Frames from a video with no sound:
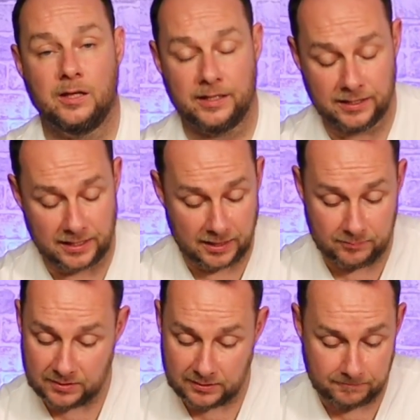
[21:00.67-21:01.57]
in
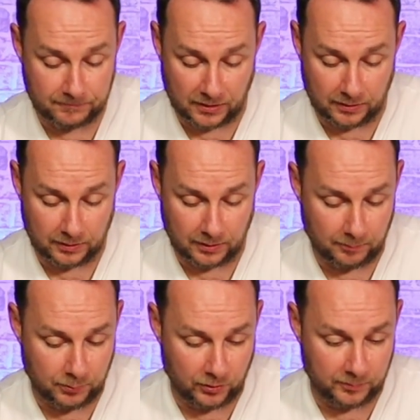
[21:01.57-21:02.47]
games
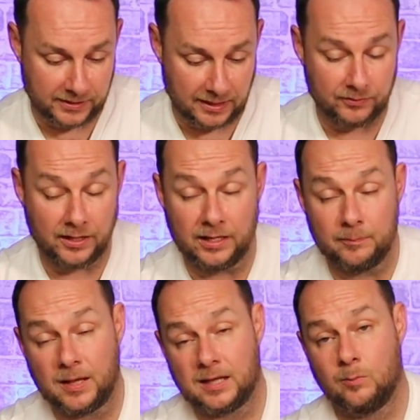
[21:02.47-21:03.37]
and putting them down there
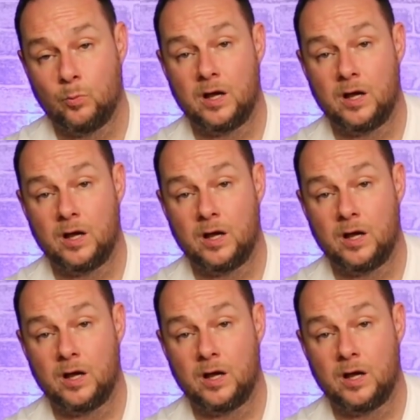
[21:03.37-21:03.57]
in black and